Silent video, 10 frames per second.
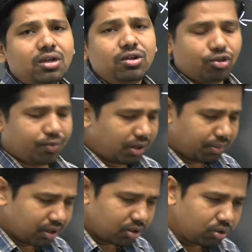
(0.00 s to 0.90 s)
So
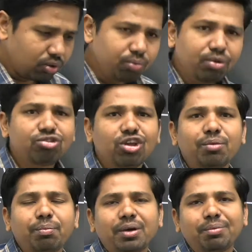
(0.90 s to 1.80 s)
whenever two
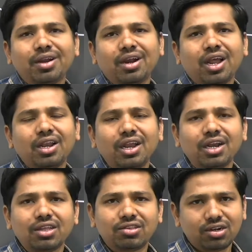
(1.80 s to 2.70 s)
mutually perpendicular lines
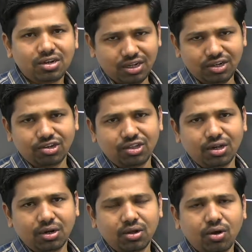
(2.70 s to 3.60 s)
intersect each
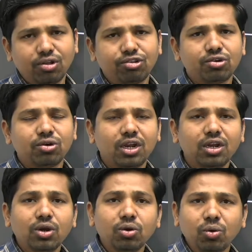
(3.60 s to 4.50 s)
other, constitute
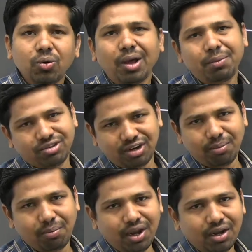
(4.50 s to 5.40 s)
an two-dimensional
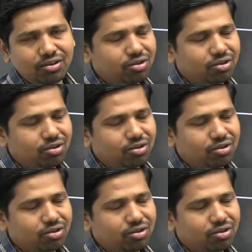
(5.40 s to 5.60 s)
plane.